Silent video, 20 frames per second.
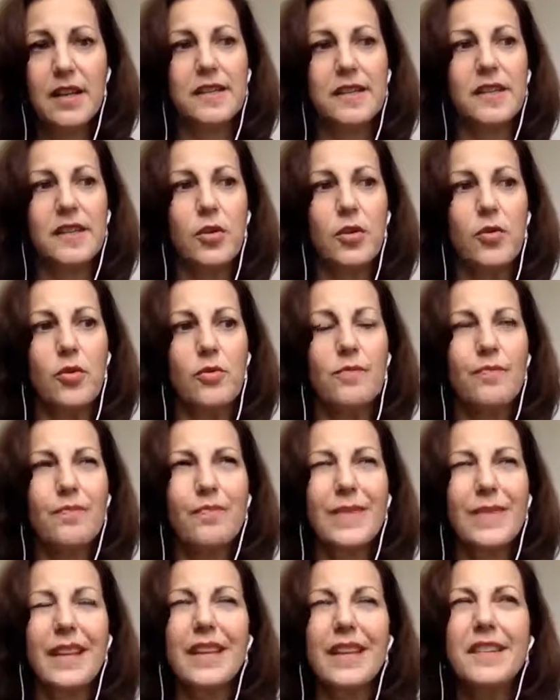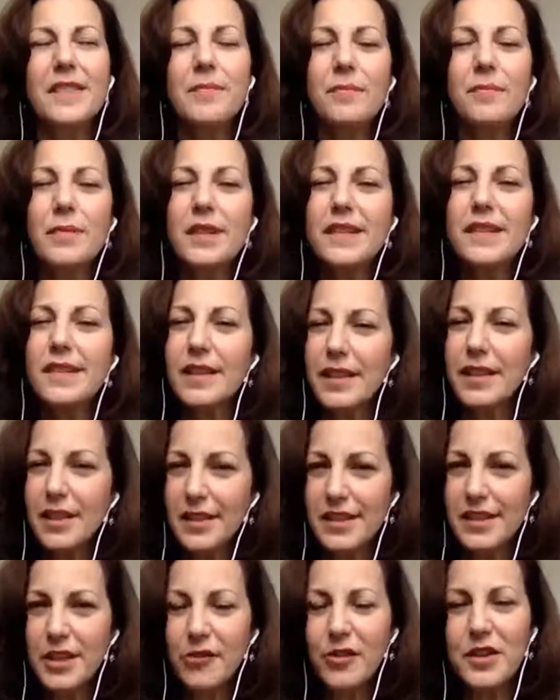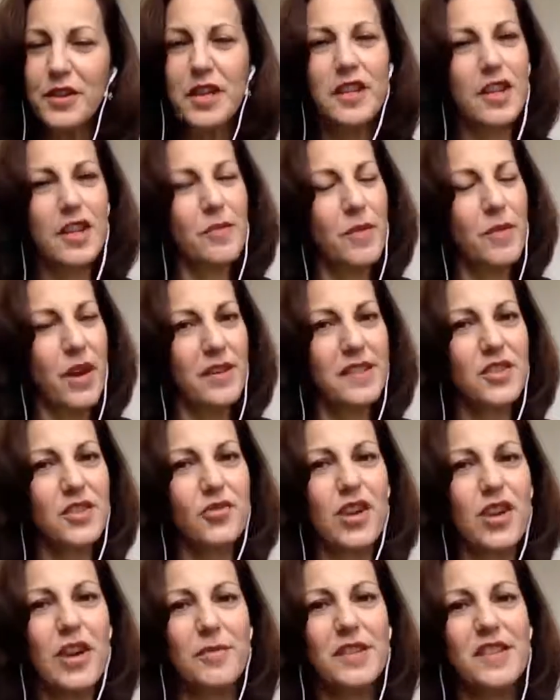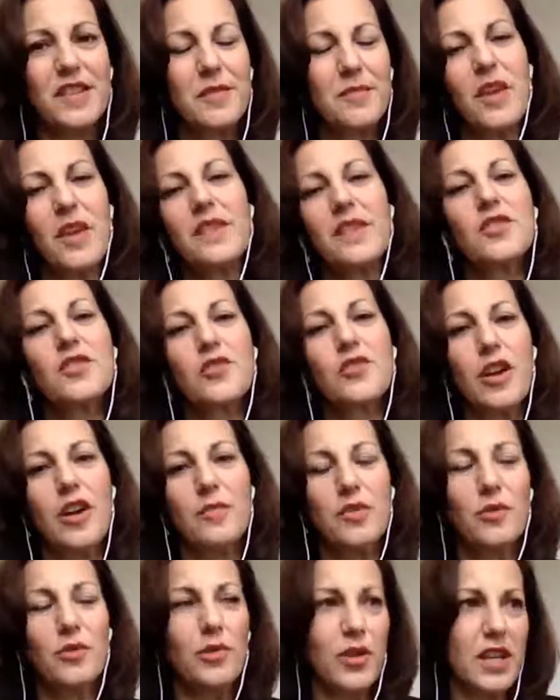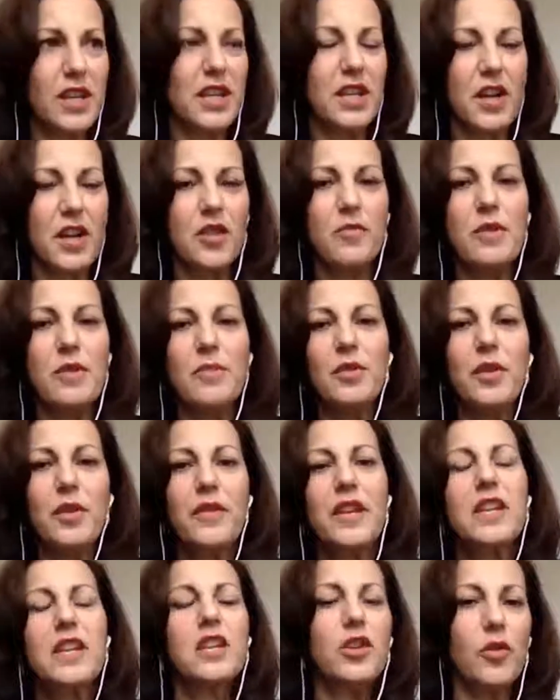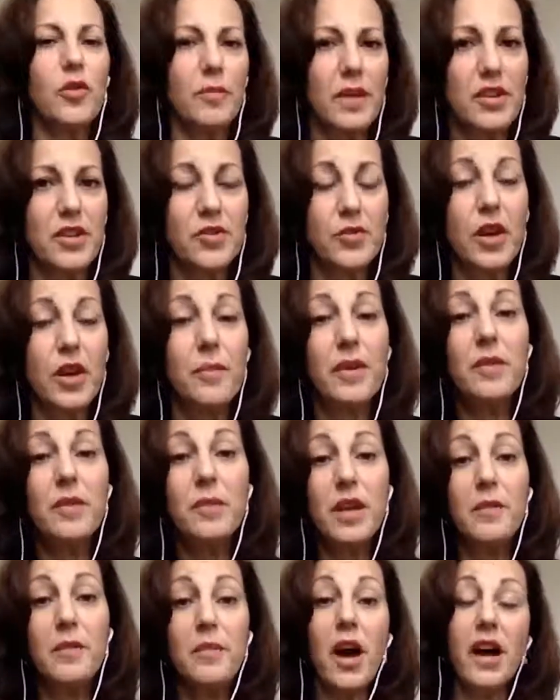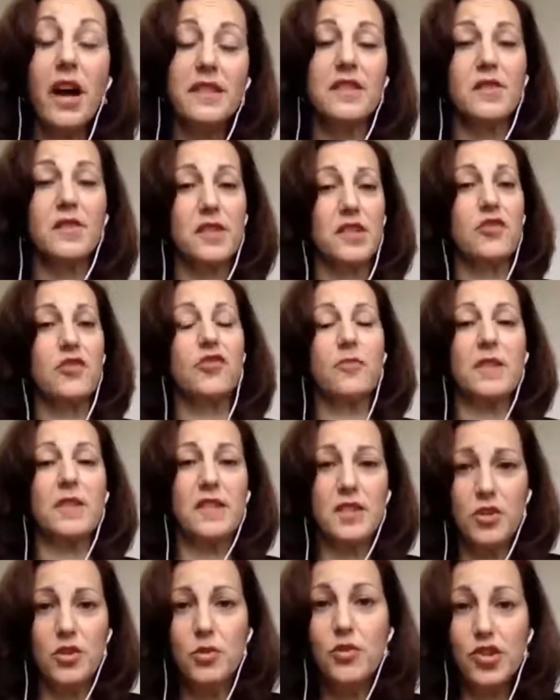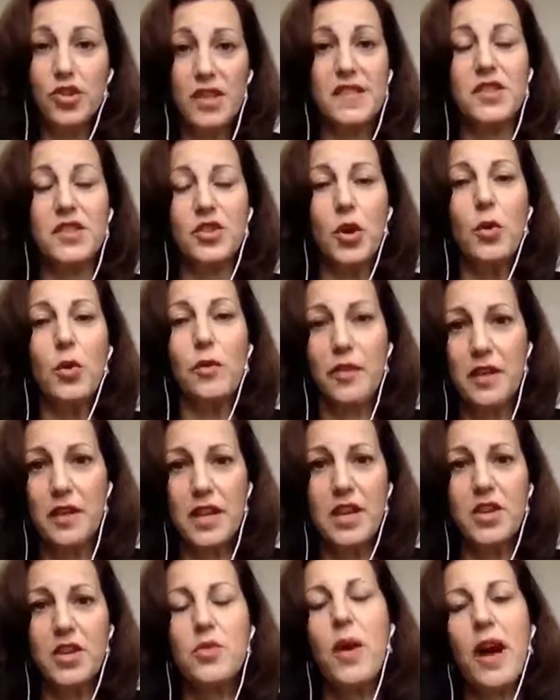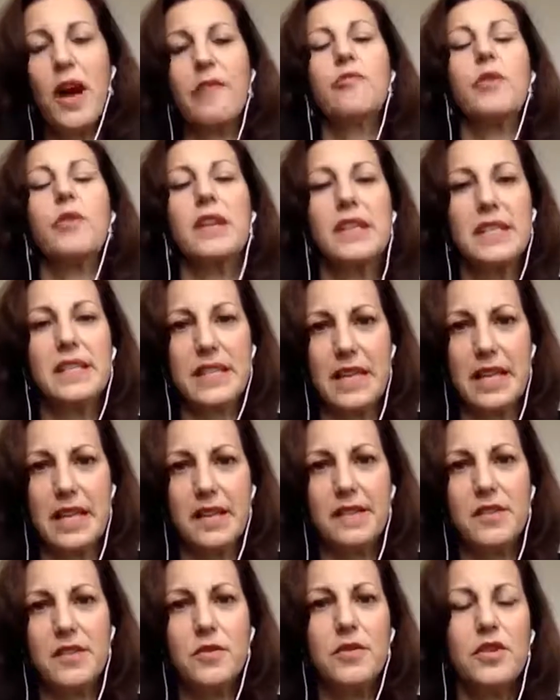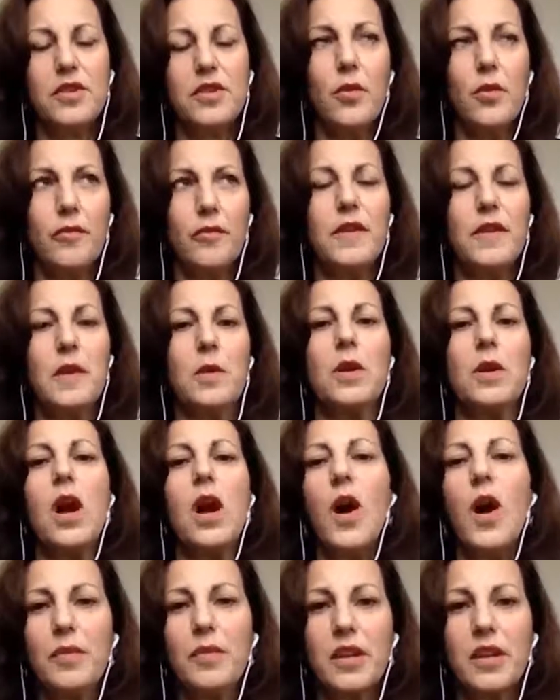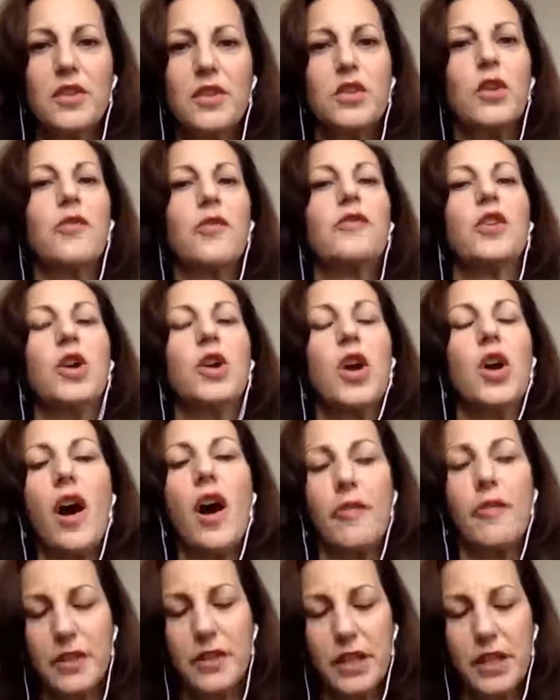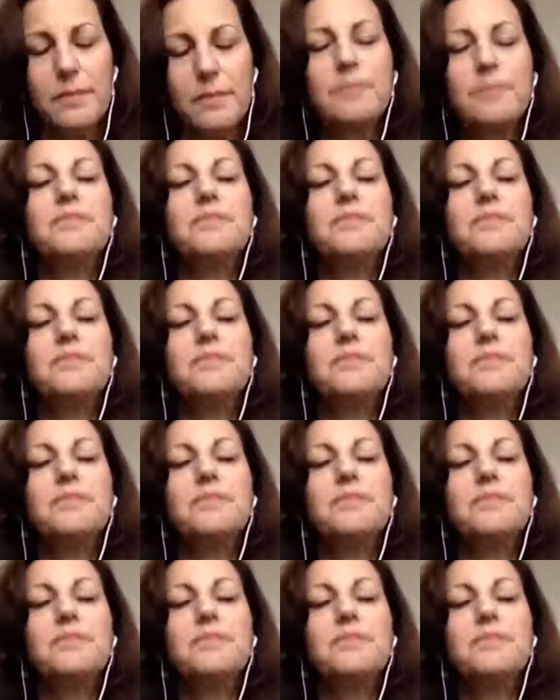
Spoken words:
So it's a little different than the comparison trap, because comparison trap, you're looking at other people and thinking you don't measure up. And imposter syndrome is you just don't think you have what it takes. You don't feel competent. You don't feel confident.